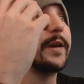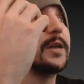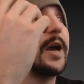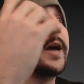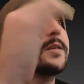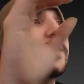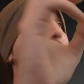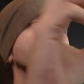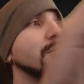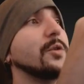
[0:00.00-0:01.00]
eyes,
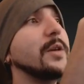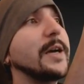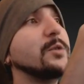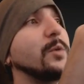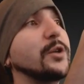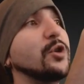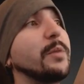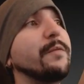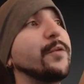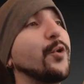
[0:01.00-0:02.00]
so the eyes will actually
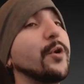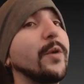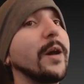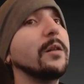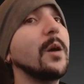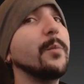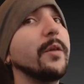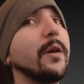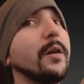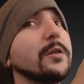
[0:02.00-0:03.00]
be floating right on top of
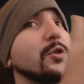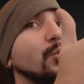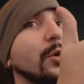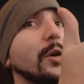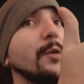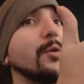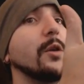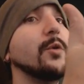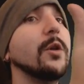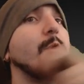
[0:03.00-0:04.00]
there. It should work out really,
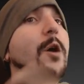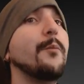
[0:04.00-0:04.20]
really well.